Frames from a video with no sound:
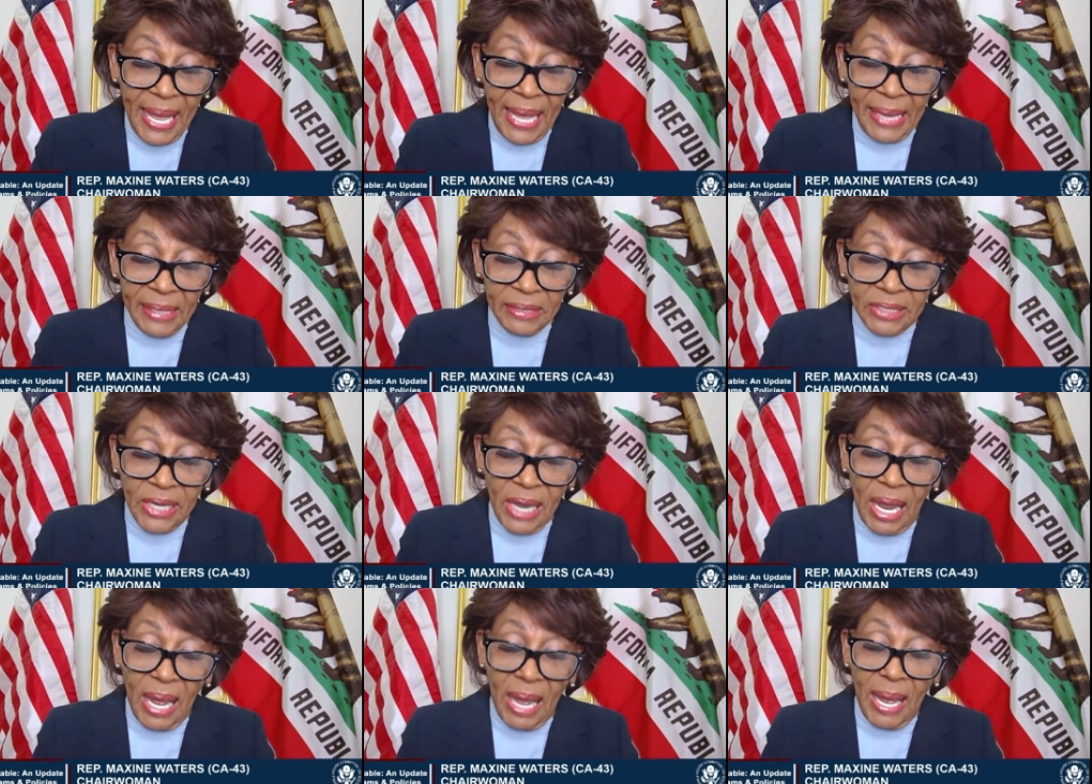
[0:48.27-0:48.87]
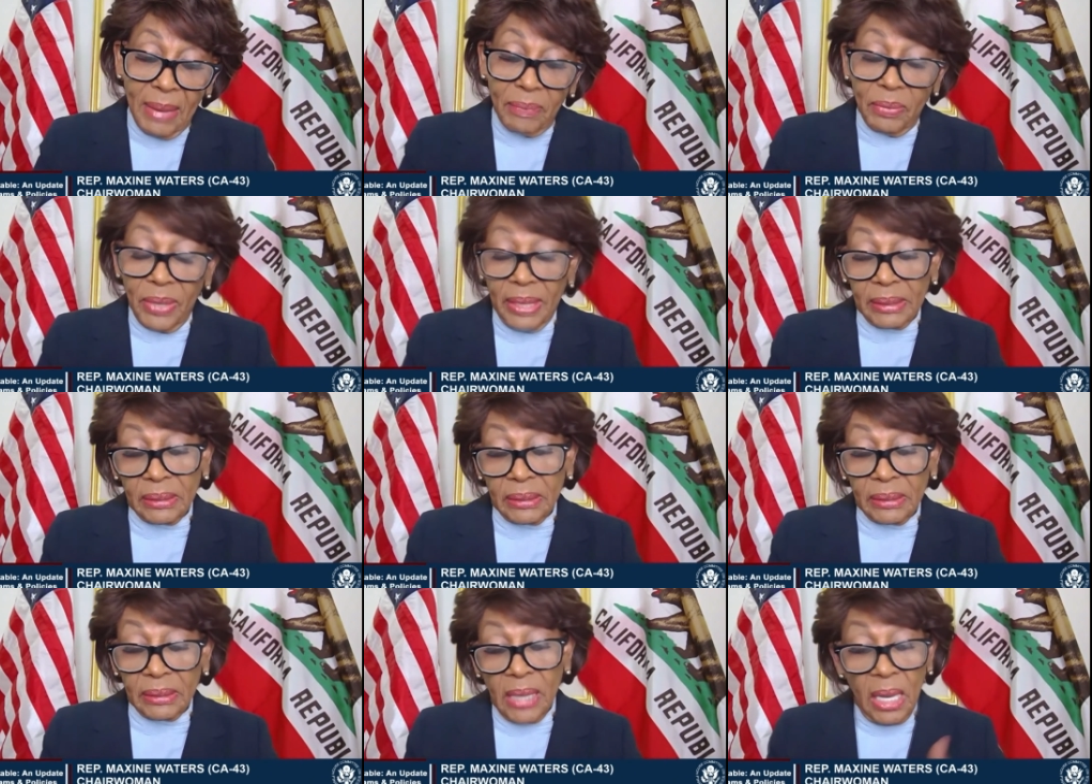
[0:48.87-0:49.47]
at a time
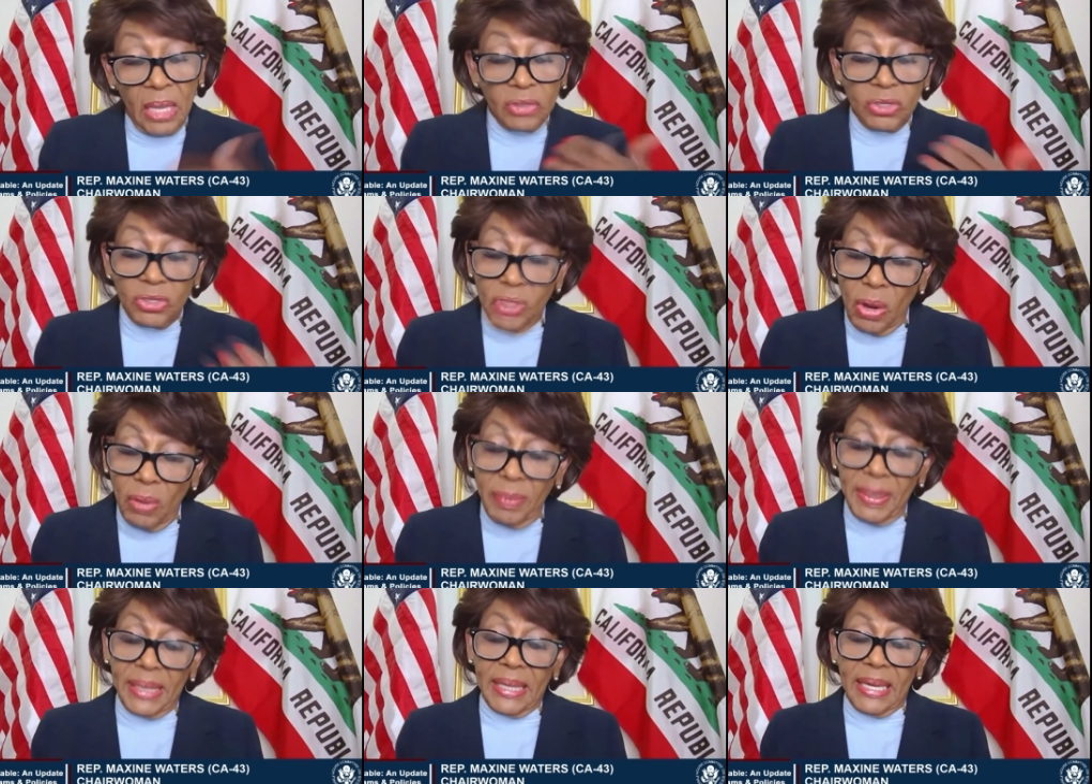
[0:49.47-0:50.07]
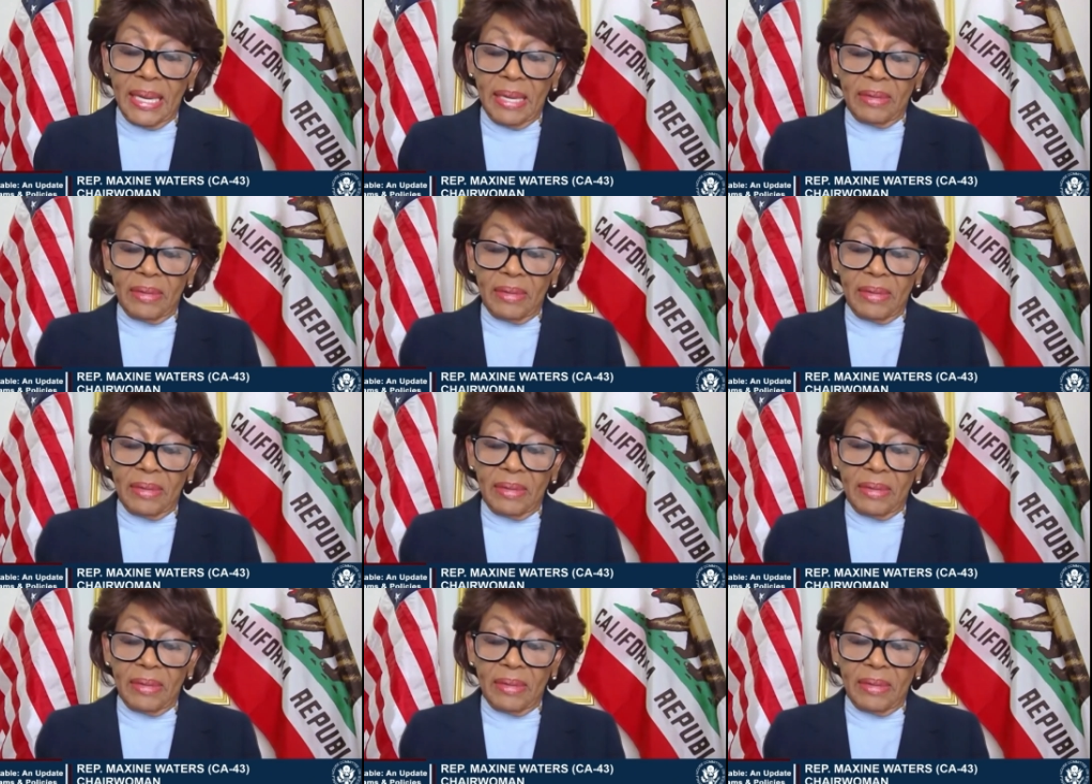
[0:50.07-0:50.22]
when so many